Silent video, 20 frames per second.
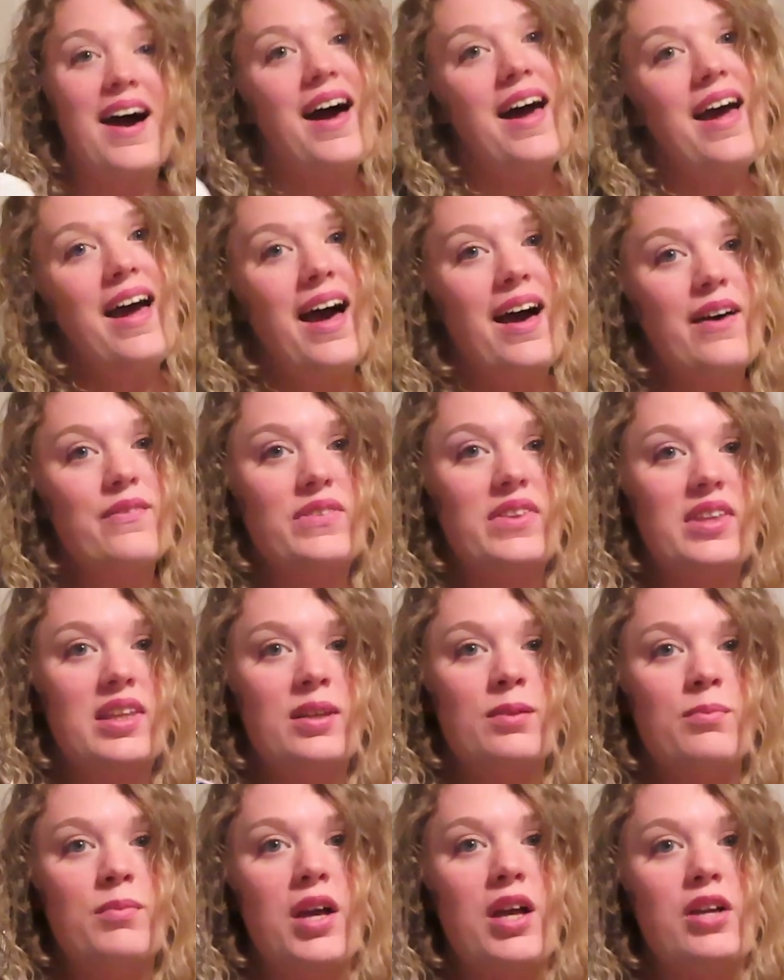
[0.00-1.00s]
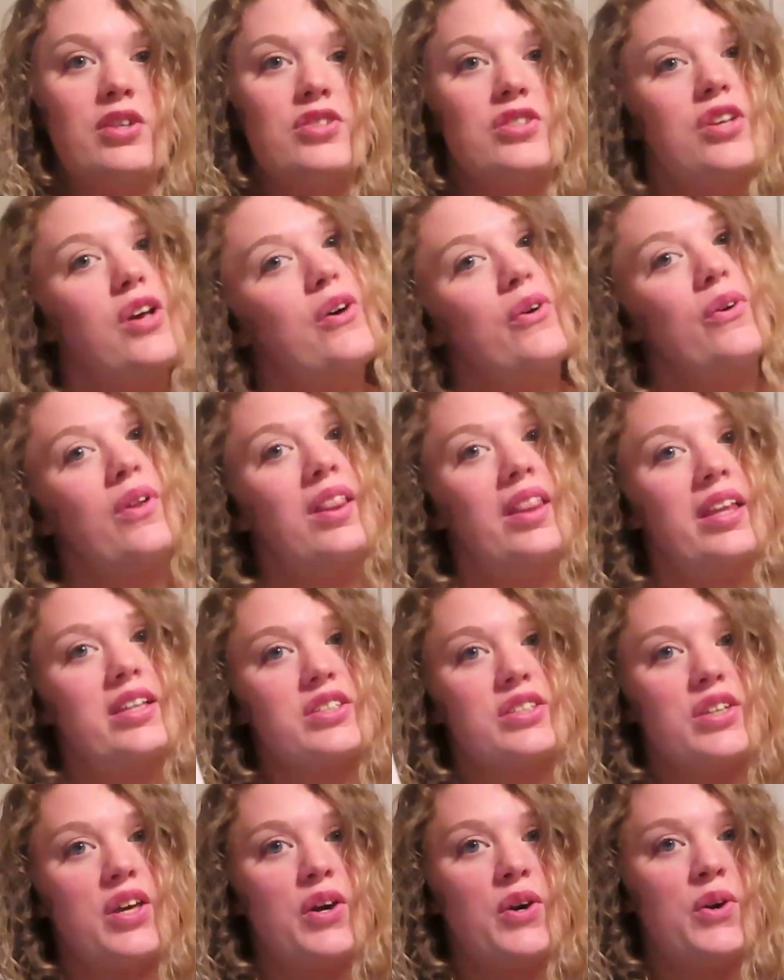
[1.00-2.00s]
I have them, so
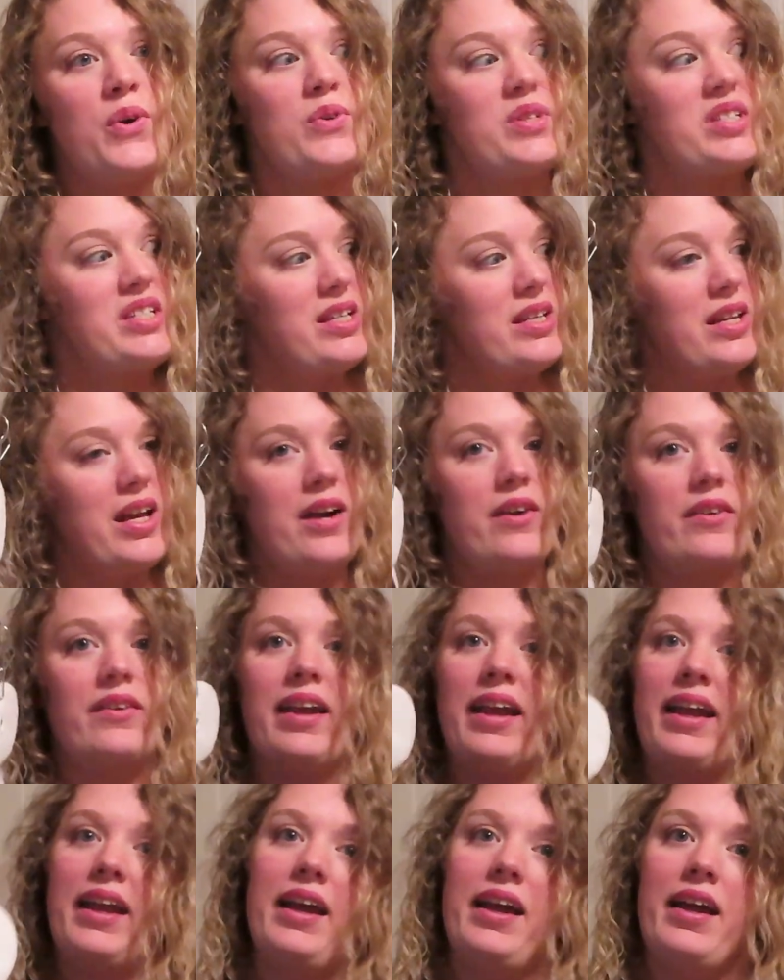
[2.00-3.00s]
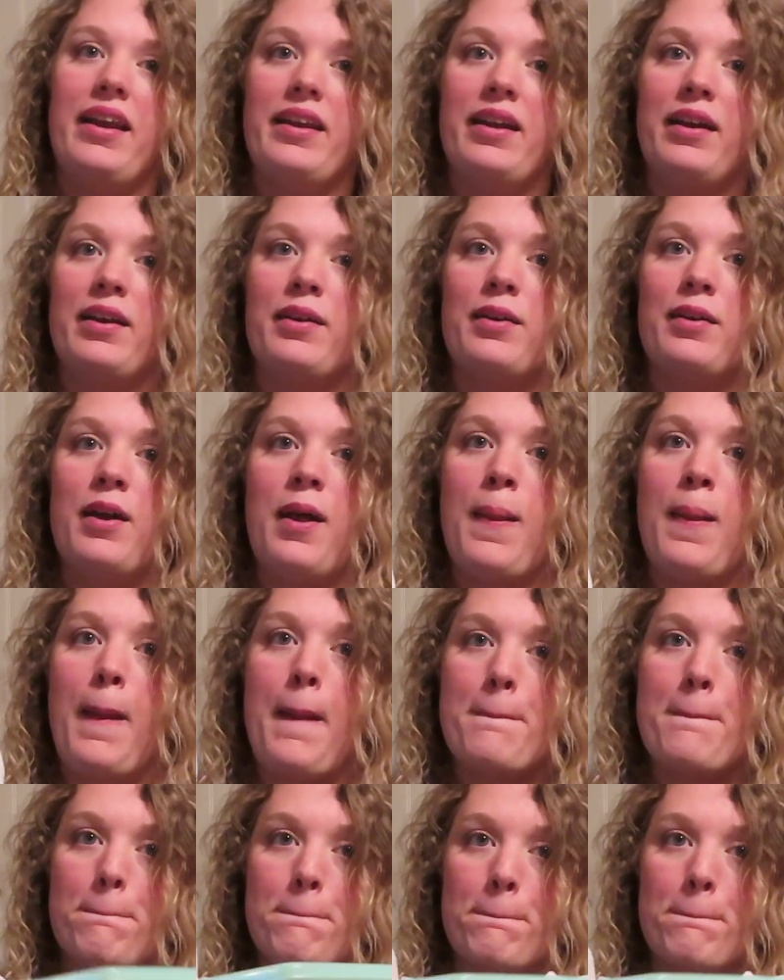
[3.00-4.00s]
let's go sit down and
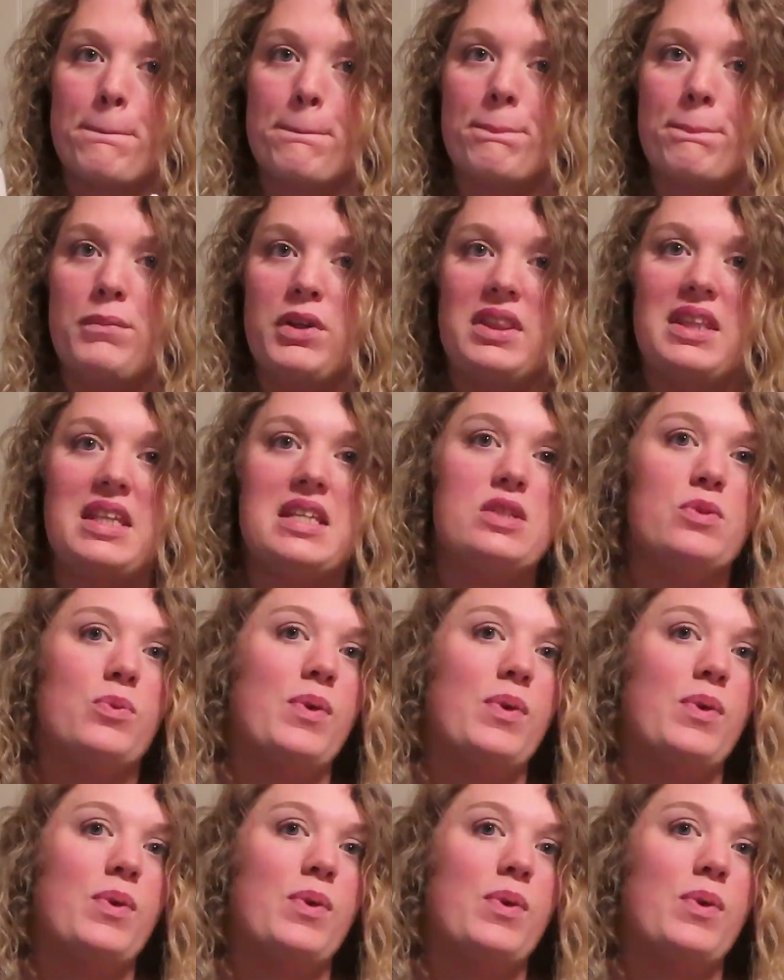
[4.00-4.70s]
put these